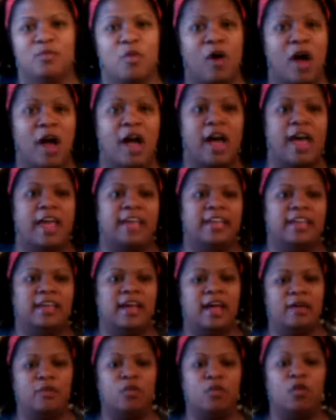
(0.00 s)
why
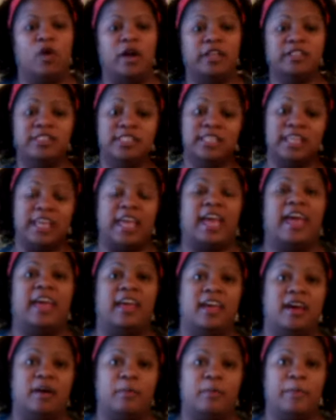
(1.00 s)
I want to
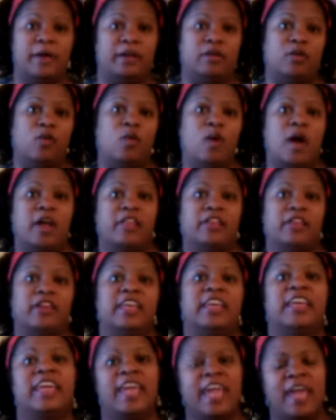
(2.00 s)
get a better
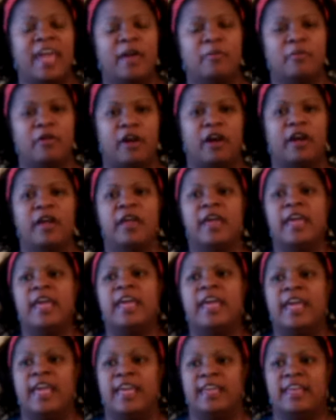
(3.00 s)
quality camera
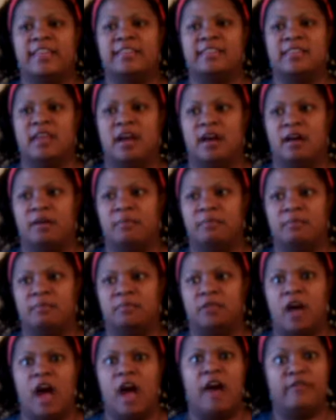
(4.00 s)
is
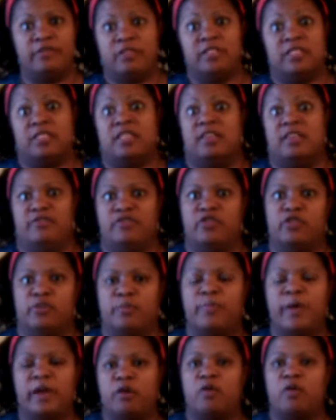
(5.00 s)
obviously for
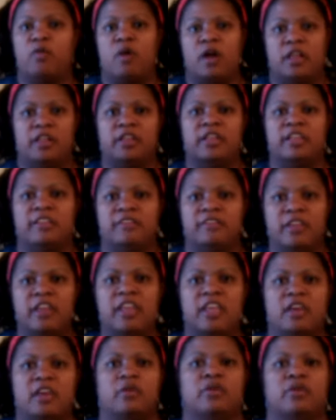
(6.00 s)
better quality
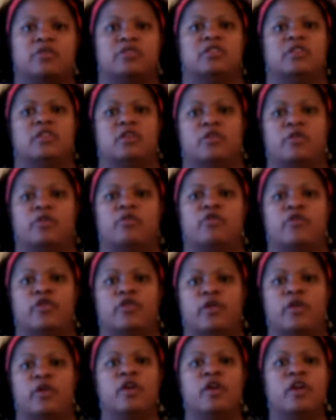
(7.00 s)
videos, you know,
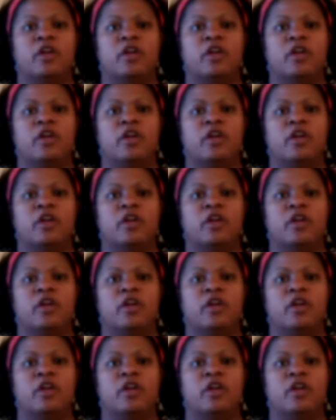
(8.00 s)
for